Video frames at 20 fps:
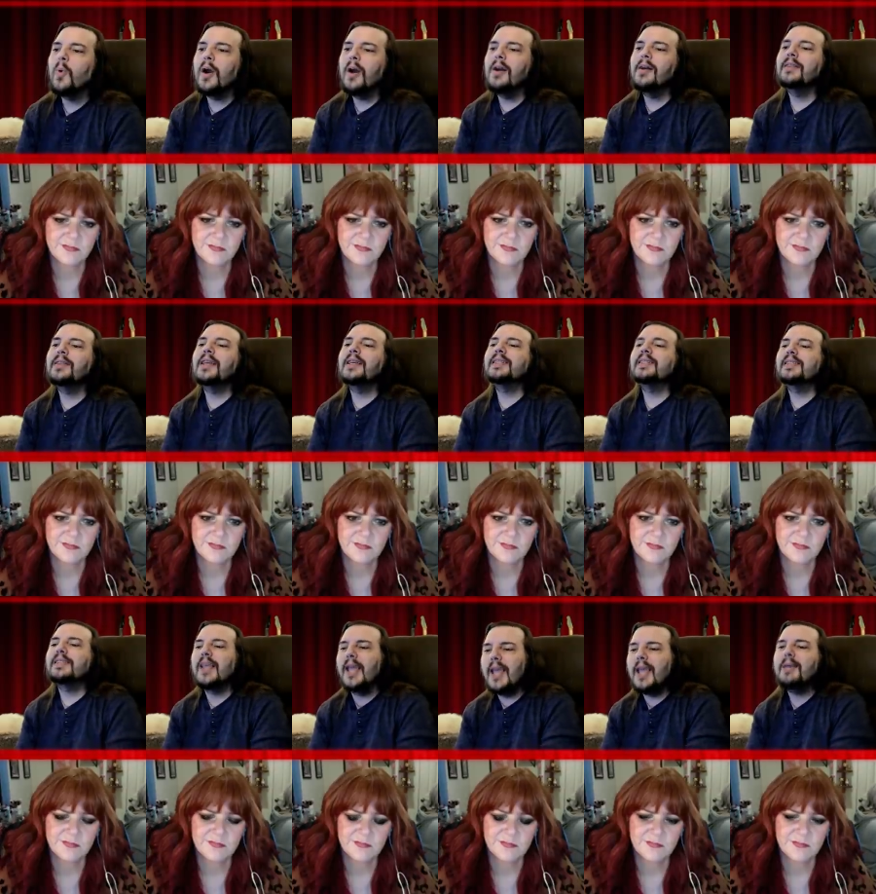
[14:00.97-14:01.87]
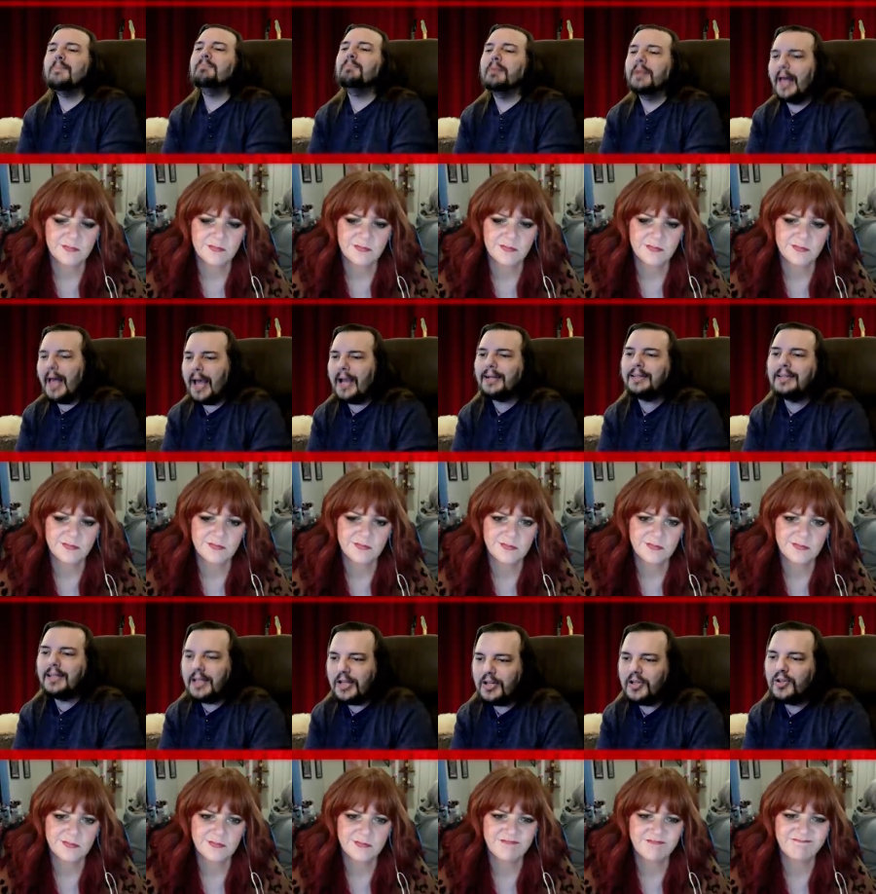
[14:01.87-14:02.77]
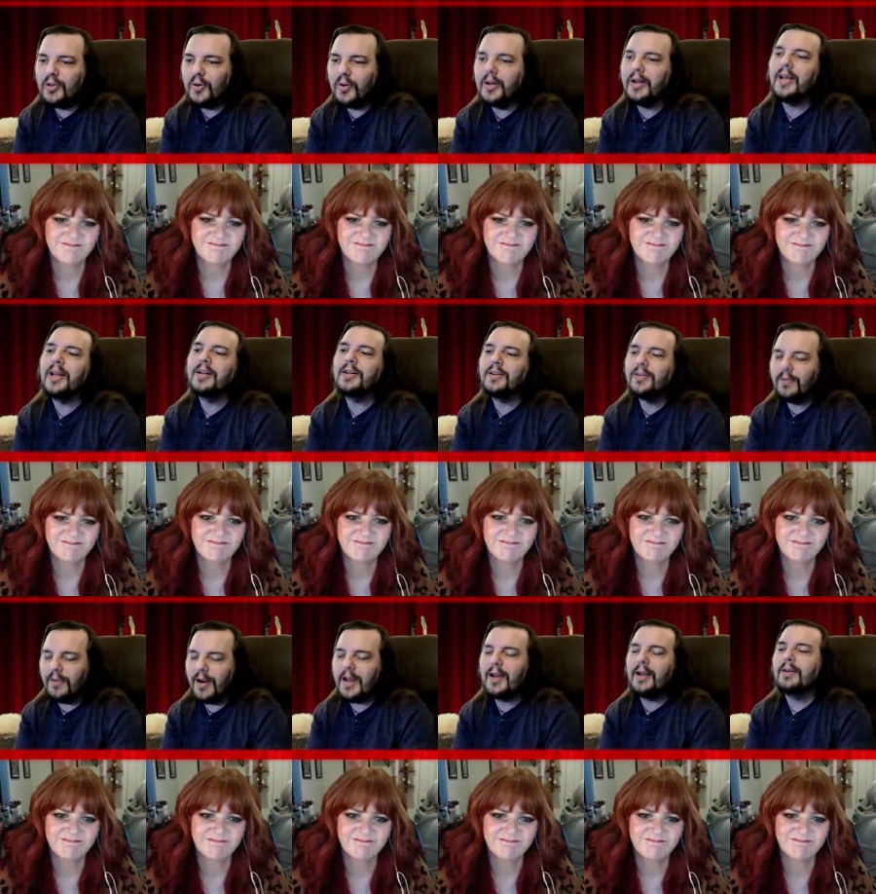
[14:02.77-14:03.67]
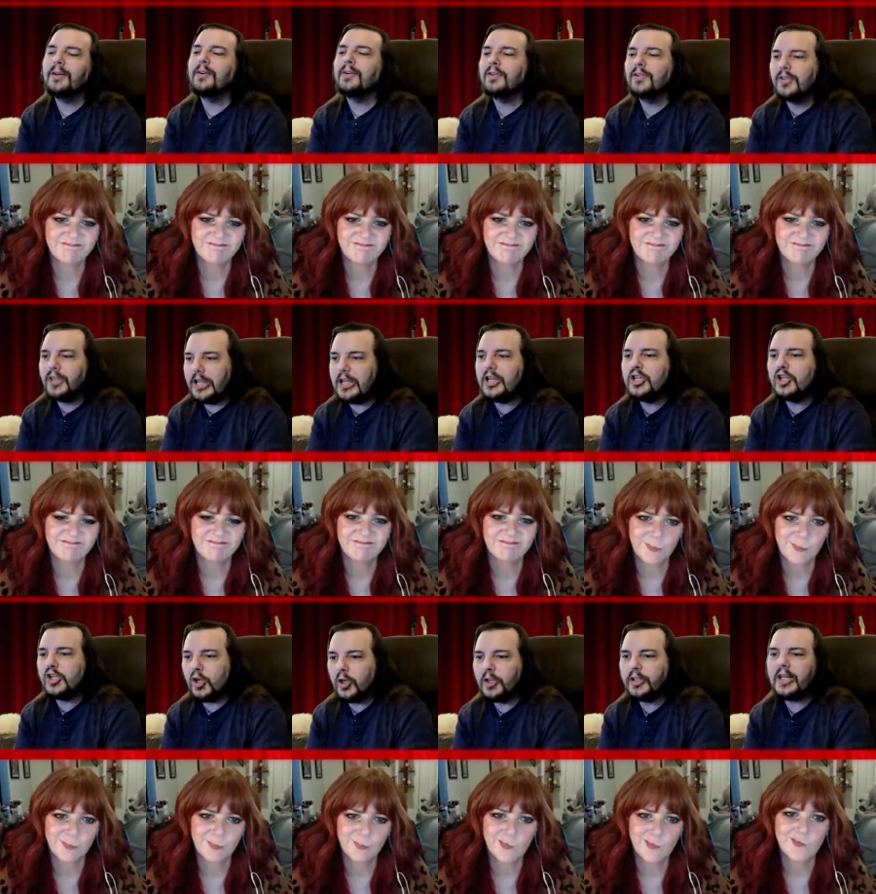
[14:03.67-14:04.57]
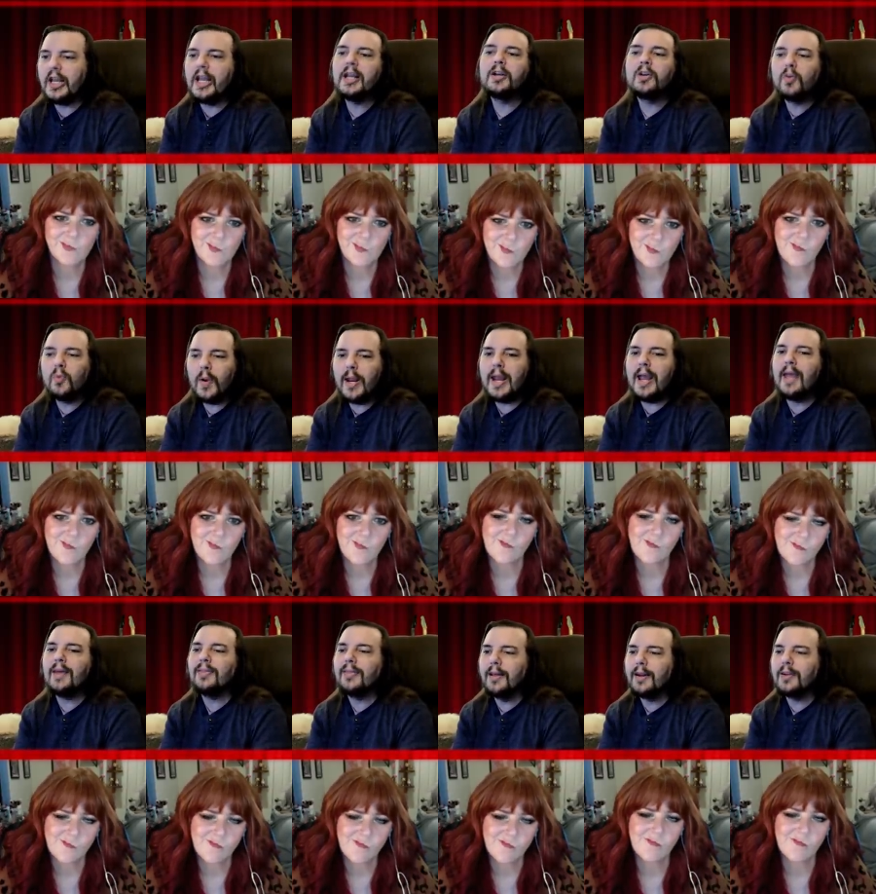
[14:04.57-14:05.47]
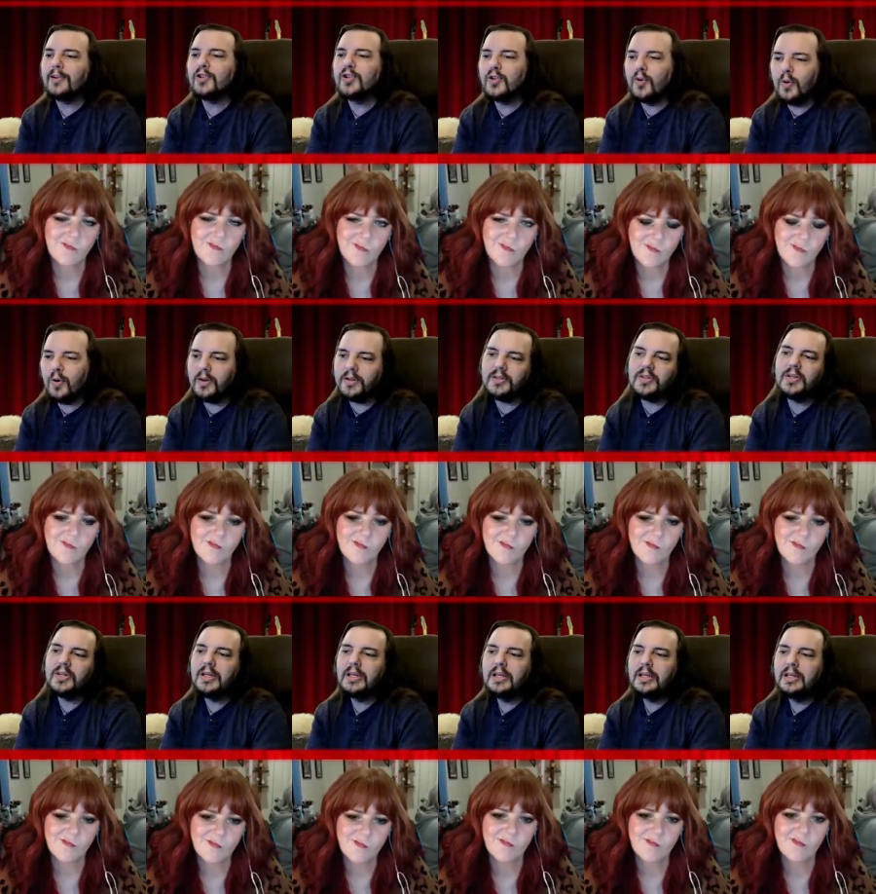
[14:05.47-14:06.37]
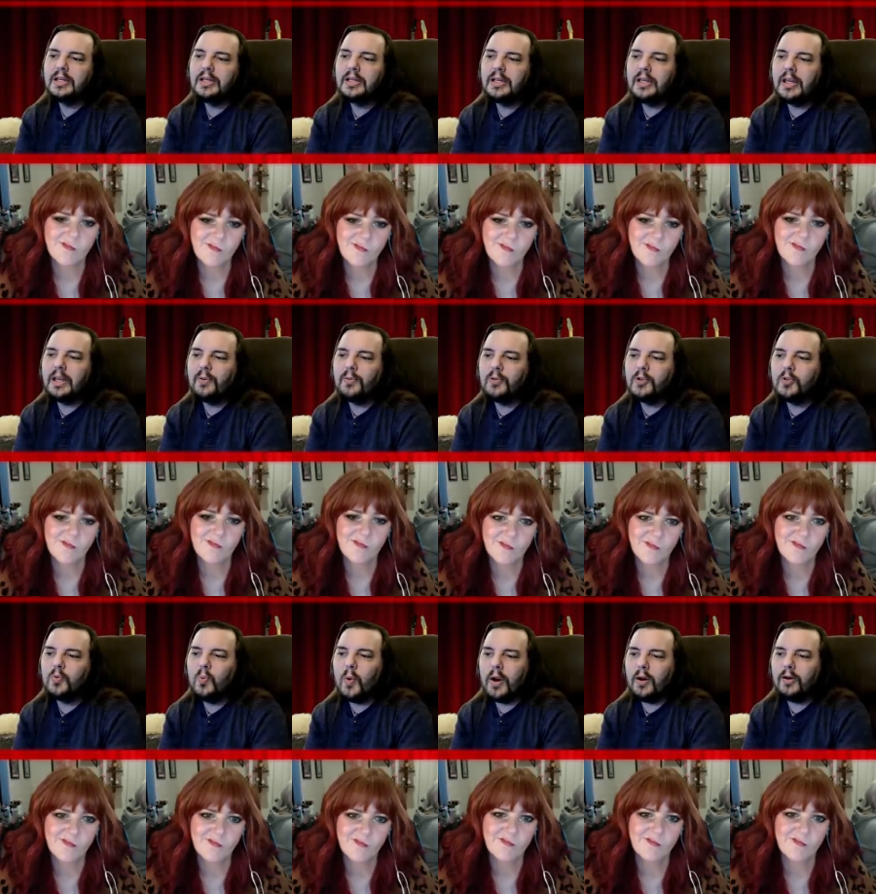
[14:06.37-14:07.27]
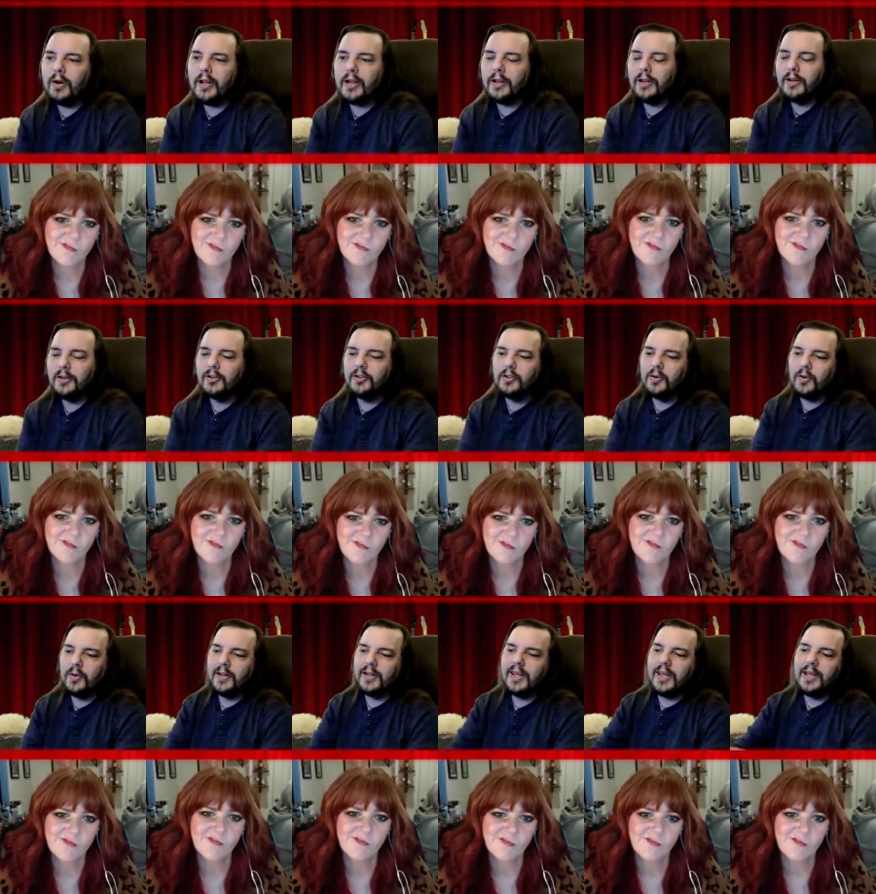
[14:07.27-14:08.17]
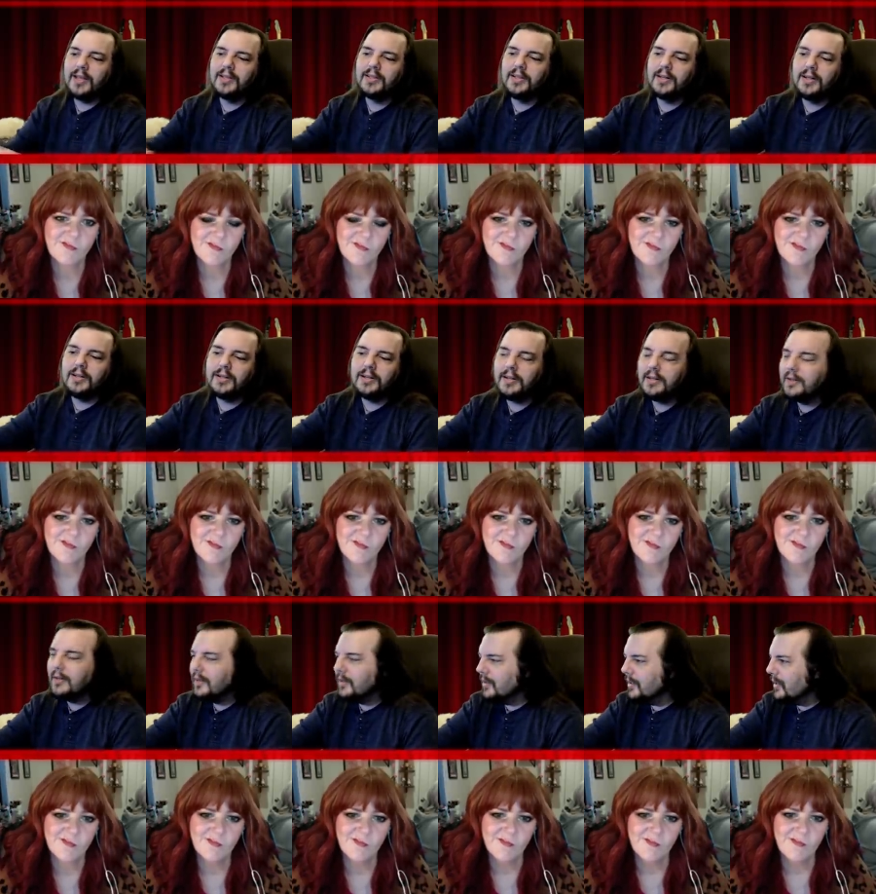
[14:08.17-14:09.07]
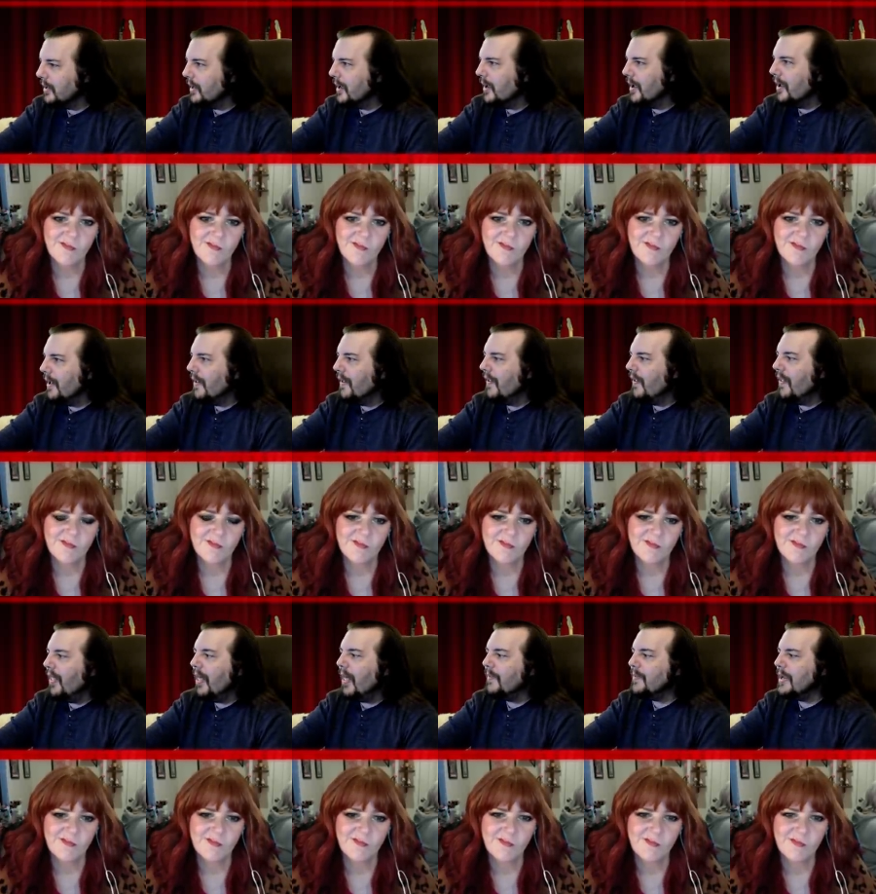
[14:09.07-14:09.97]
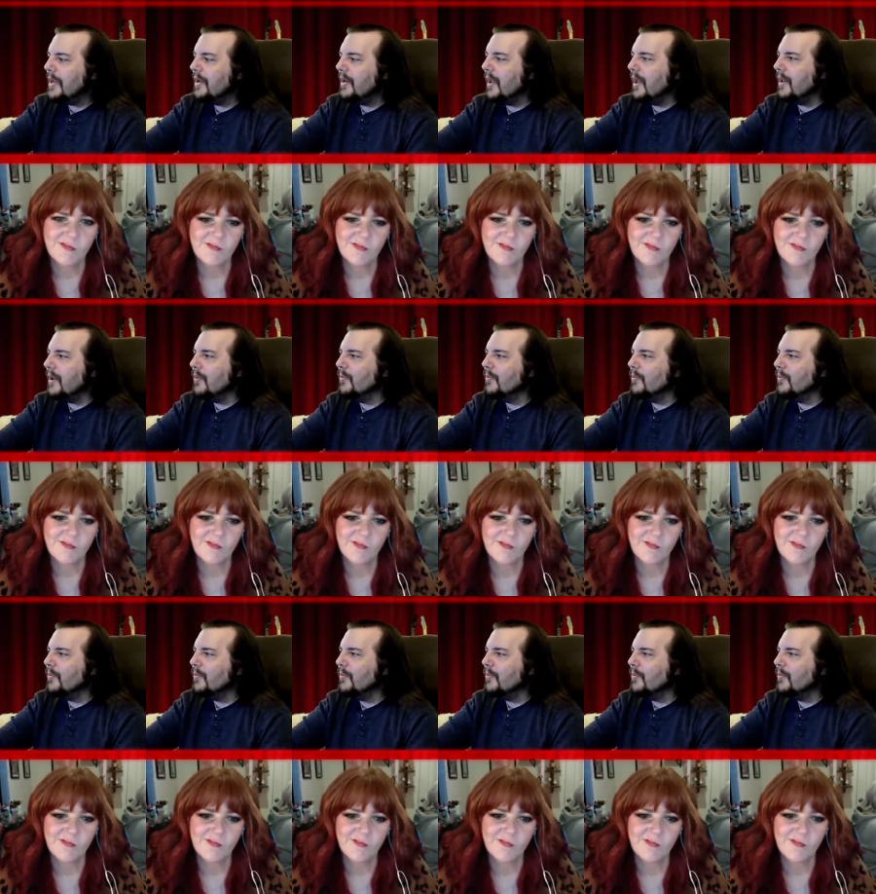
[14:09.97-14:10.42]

Speaker 1: wearing the same black t-shirt and gray athletic shorts he was wearing during the incident. I mean,